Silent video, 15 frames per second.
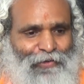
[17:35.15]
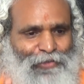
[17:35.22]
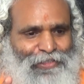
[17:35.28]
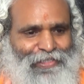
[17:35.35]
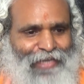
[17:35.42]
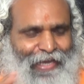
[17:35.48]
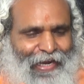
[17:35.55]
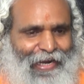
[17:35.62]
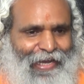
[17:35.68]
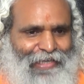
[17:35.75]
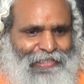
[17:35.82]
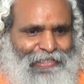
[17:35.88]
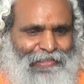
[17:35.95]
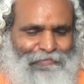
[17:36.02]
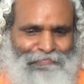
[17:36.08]
question I had
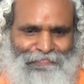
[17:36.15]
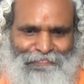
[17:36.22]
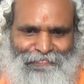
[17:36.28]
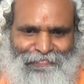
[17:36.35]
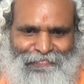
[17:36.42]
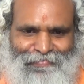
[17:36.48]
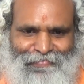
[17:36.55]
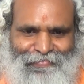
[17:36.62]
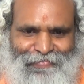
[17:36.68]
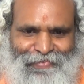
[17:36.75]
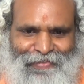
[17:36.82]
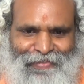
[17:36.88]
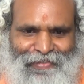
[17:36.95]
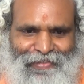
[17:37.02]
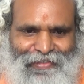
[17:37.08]
asked him.
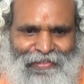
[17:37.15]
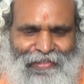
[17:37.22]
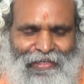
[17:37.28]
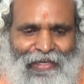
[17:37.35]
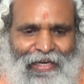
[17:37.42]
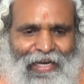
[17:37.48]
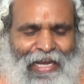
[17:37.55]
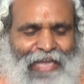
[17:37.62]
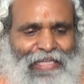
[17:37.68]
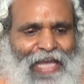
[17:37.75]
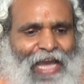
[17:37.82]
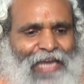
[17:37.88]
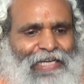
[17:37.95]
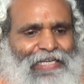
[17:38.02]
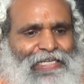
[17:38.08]

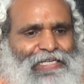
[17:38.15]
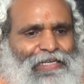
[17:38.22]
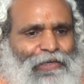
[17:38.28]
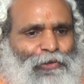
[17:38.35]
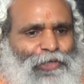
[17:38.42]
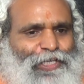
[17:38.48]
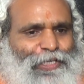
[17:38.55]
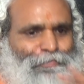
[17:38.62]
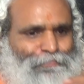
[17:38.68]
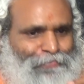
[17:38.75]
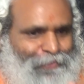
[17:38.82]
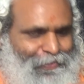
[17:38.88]
Radha Krishna worship.